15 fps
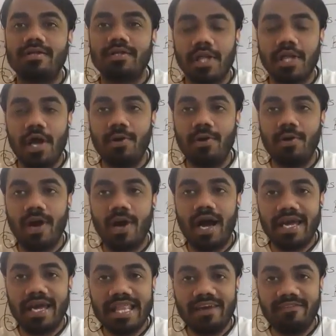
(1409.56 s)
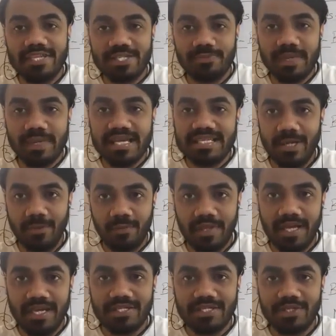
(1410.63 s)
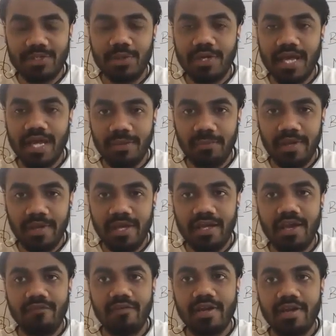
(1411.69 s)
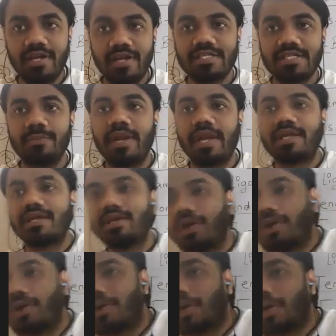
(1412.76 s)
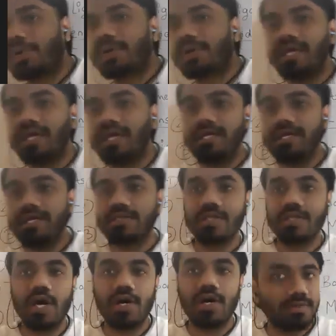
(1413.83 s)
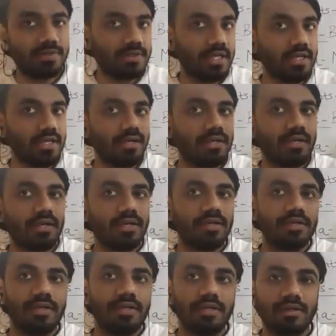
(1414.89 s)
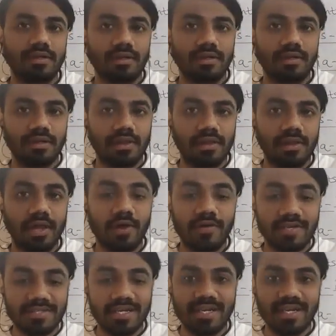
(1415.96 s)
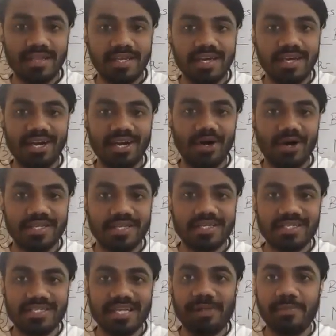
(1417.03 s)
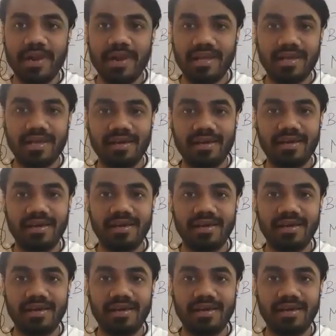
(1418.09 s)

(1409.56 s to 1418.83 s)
So now again I will speak some things. You tell me if it is breaking or not. Okay. So now see, now is it clear or is it still breaking?